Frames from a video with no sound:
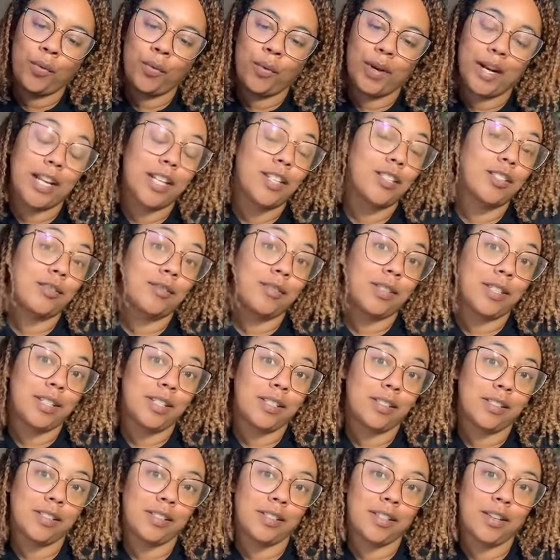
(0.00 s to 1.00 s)
When I do
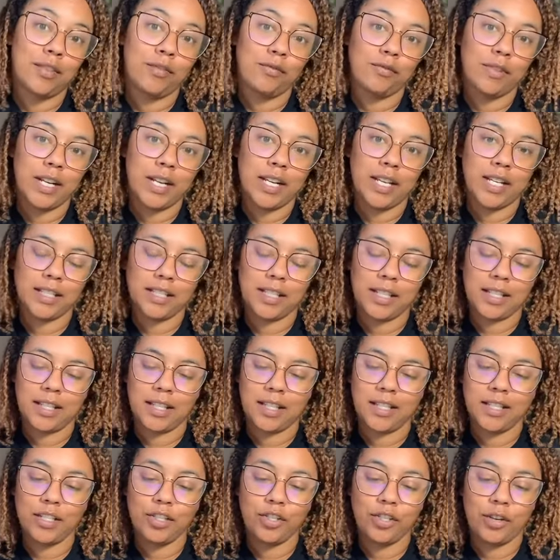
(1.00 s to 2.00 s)
these readings, I
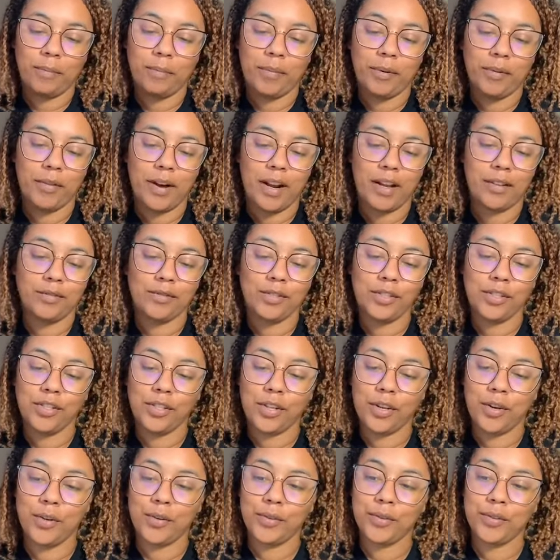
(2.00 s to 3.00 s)
like to jump around,
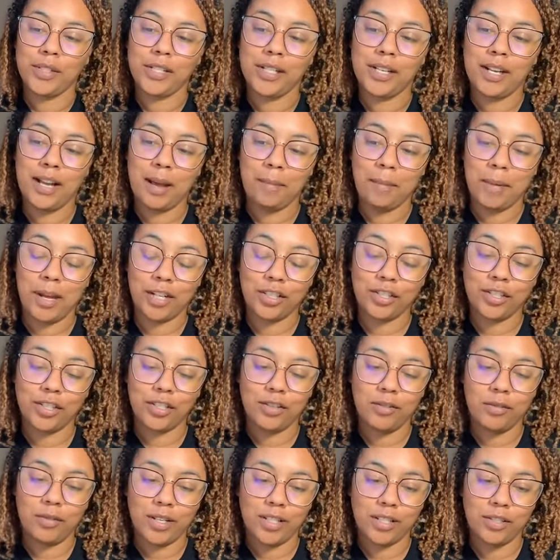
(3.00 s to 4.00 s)
so I'm actually
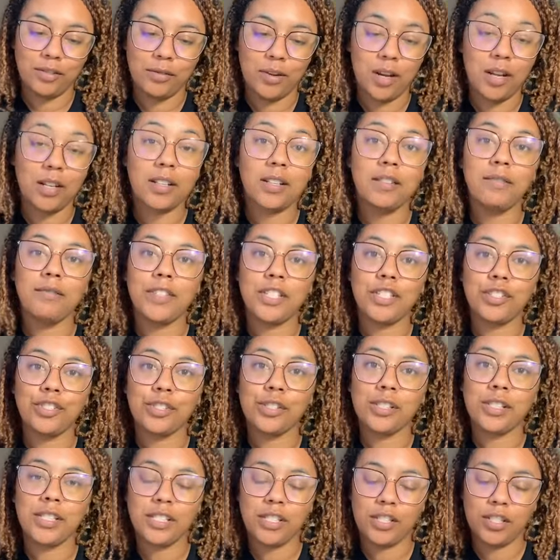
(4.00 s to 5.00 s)
going to
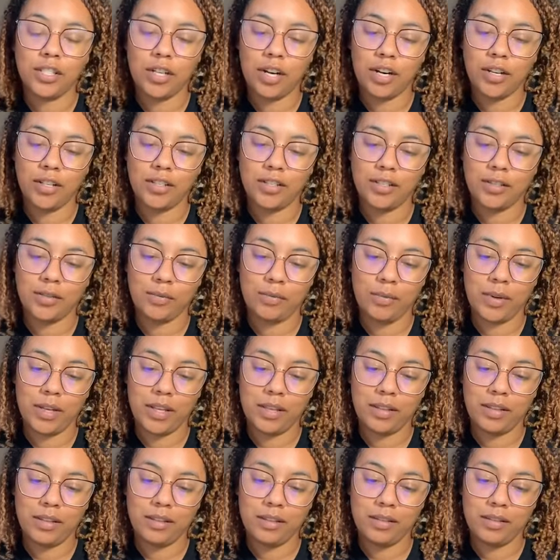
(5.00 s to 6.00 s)
unconventionally start
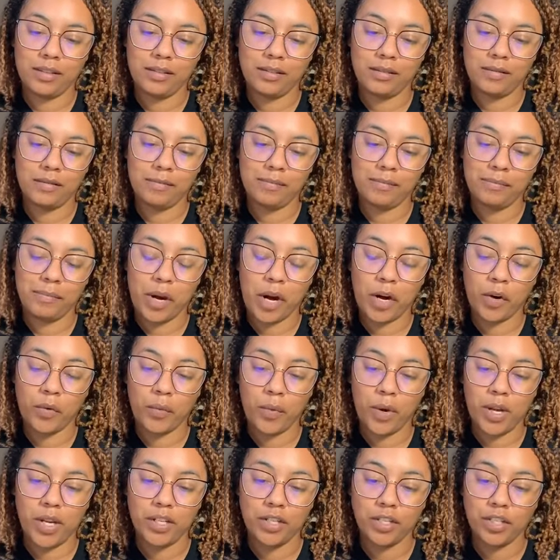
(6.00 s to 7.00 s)
with part
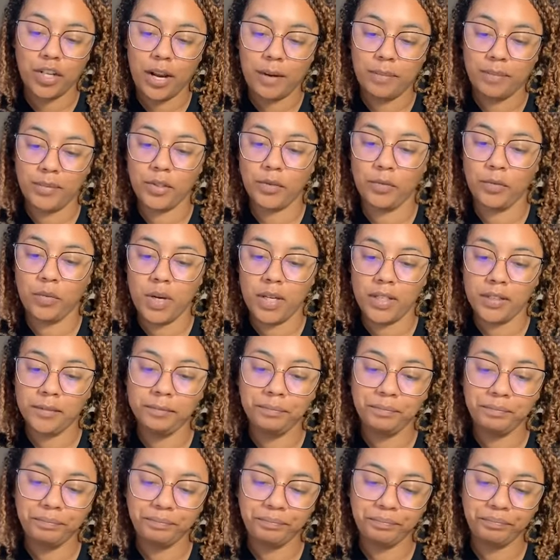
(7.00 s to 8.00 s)
one, chapter
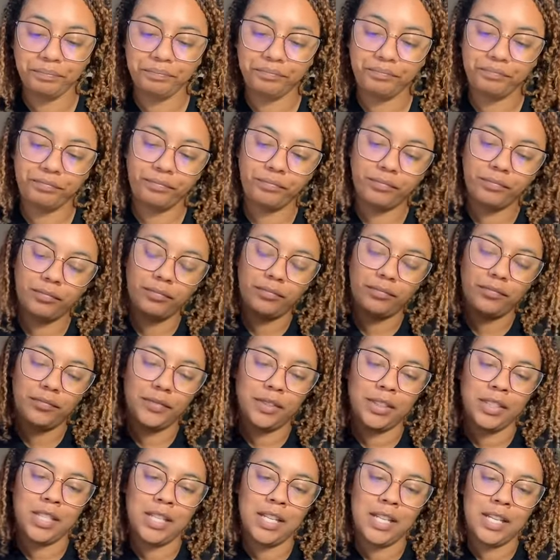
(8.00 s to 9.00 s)
one,
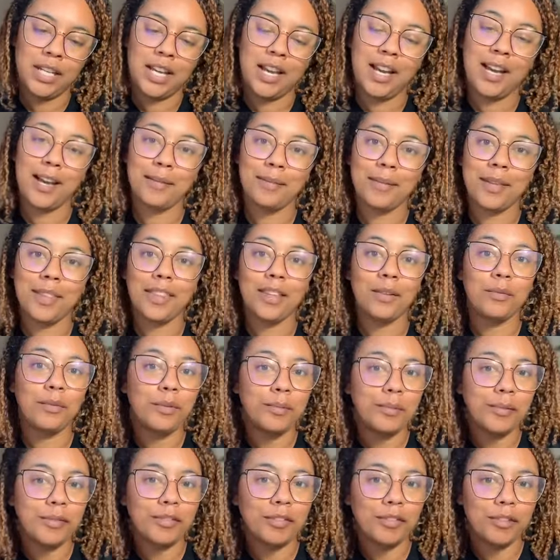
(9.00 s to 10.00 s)
and then
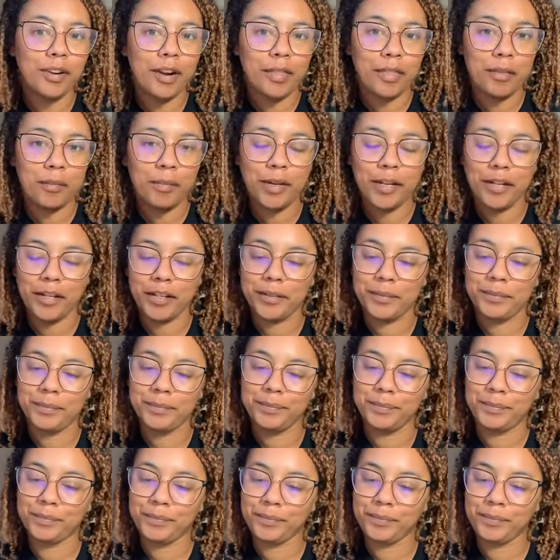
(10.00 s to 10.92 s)
we'll move around the book.